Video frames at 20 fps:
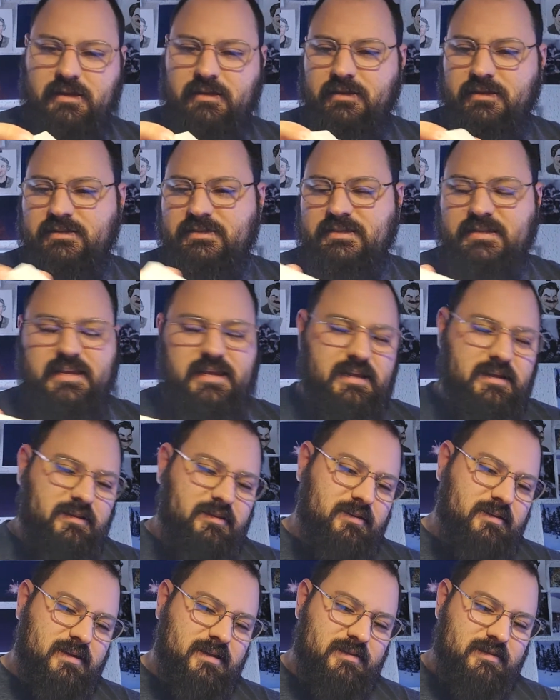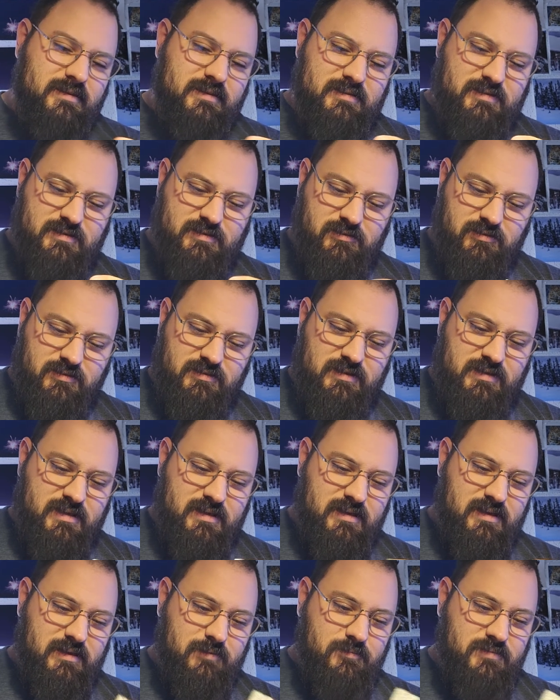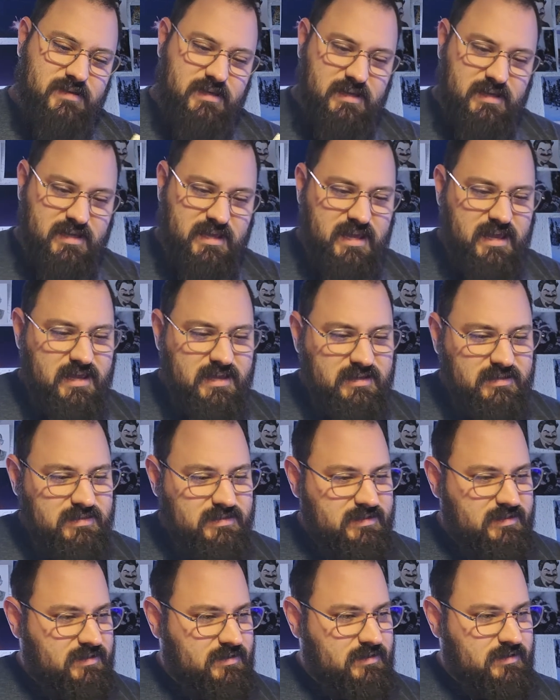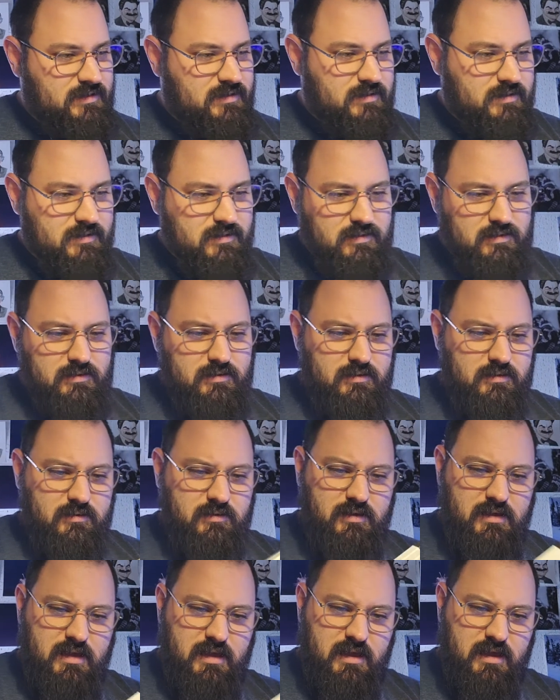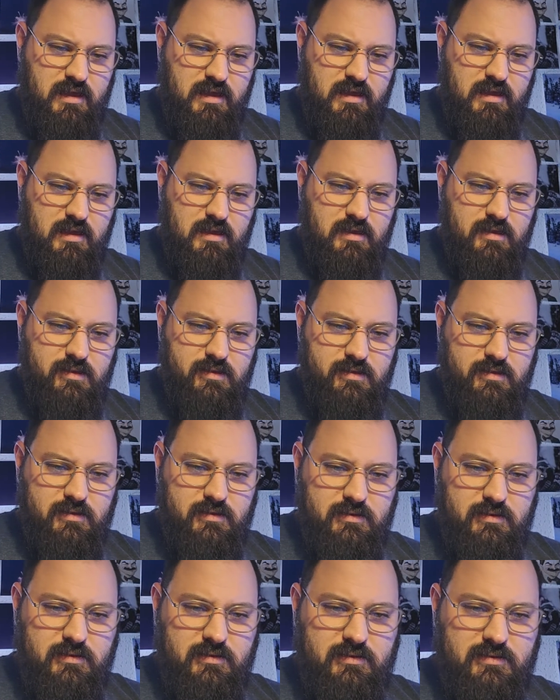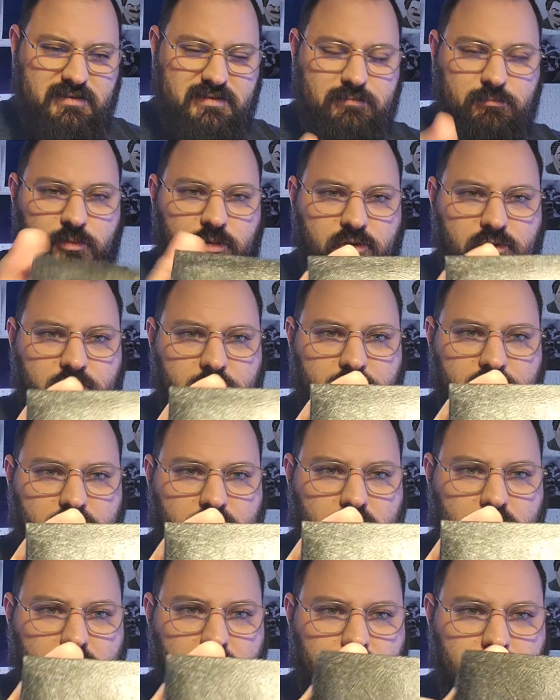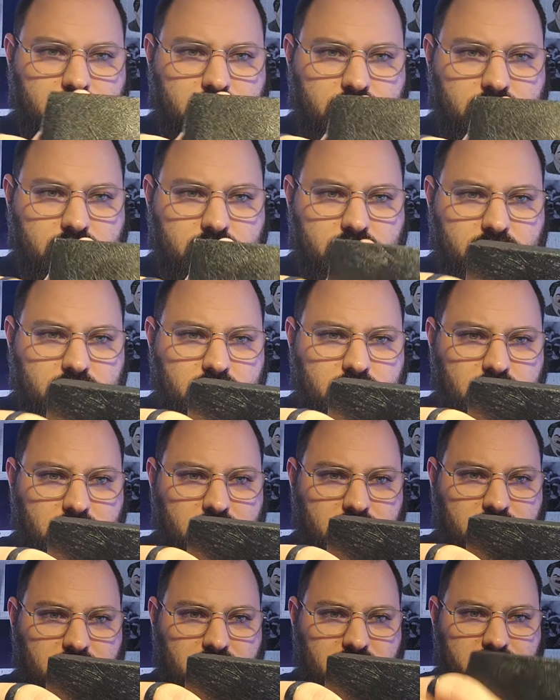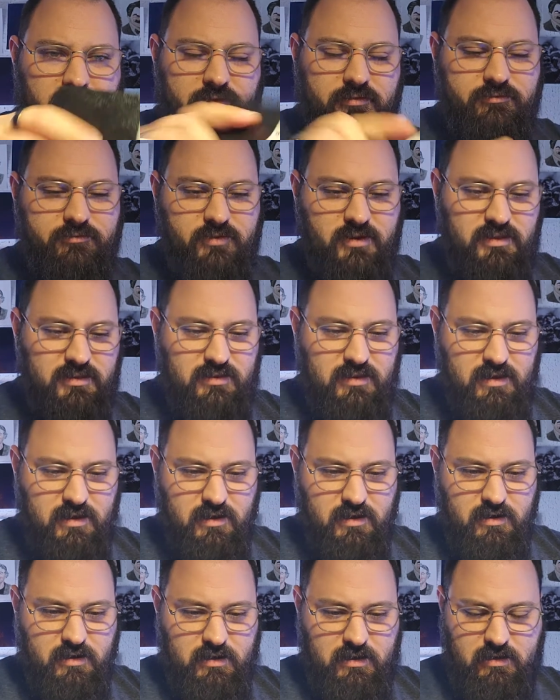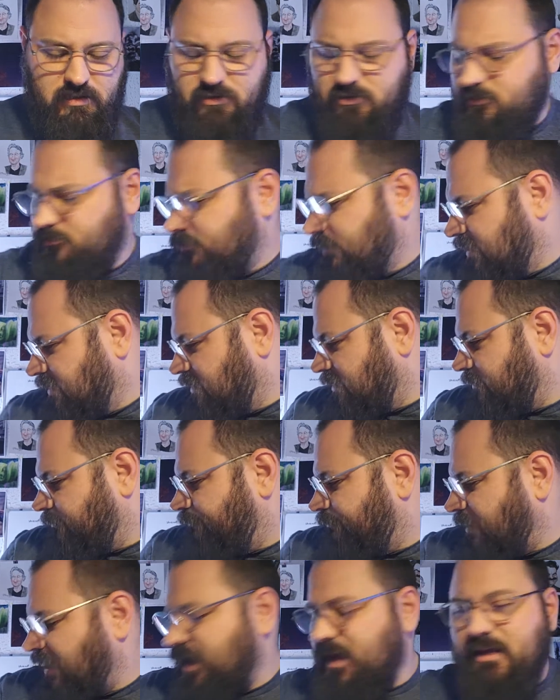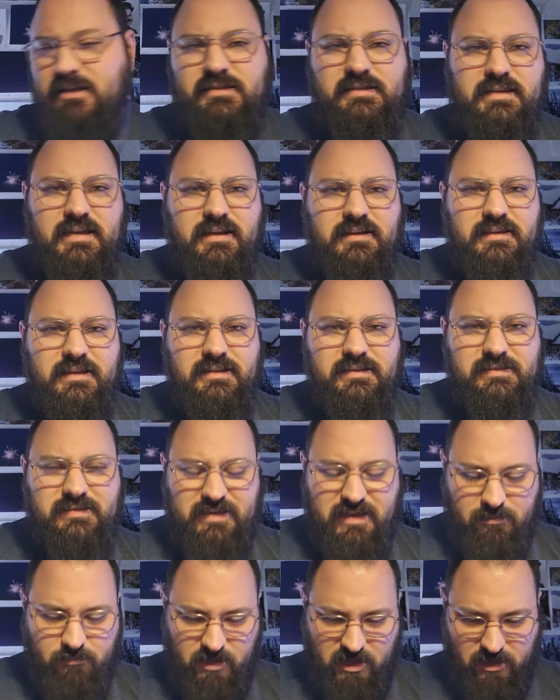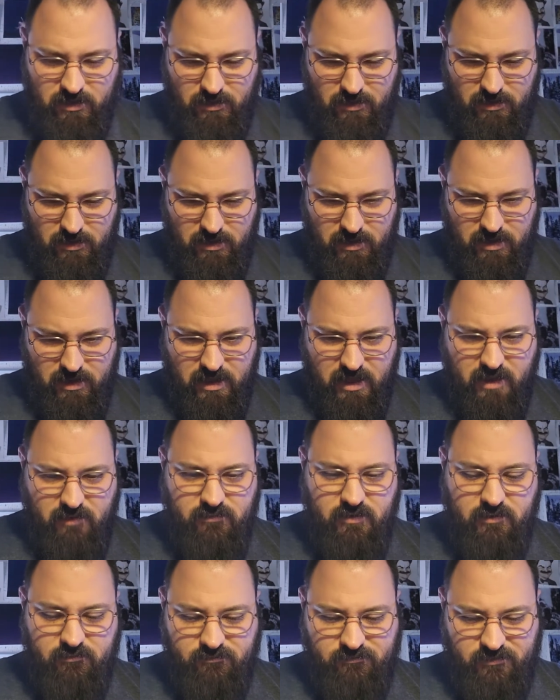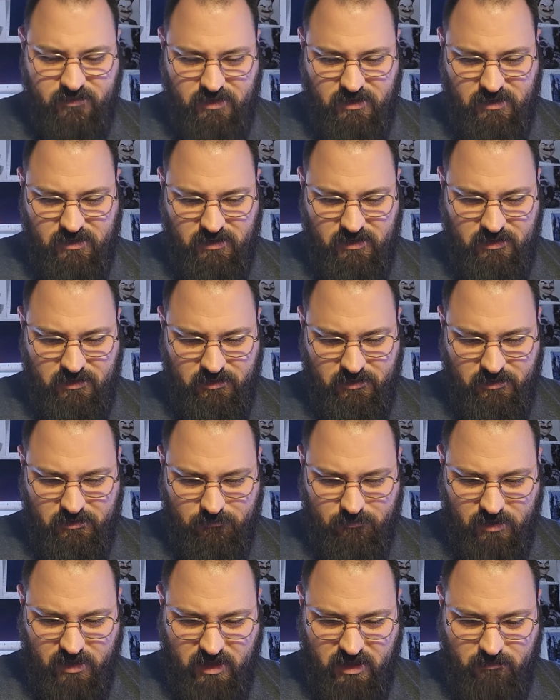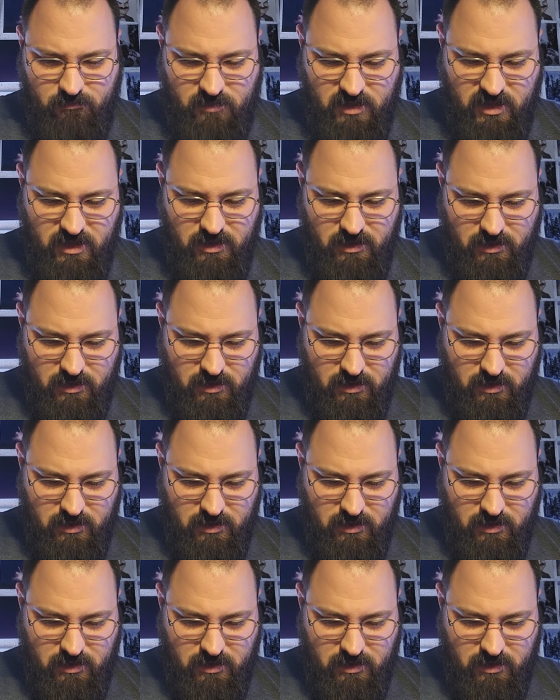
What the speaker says: Let's take a look at this. It looks like it comes in a case. Okay, Smootherpro written on the front there. And don't mind the bag sound, that's Sammy having fun behind me.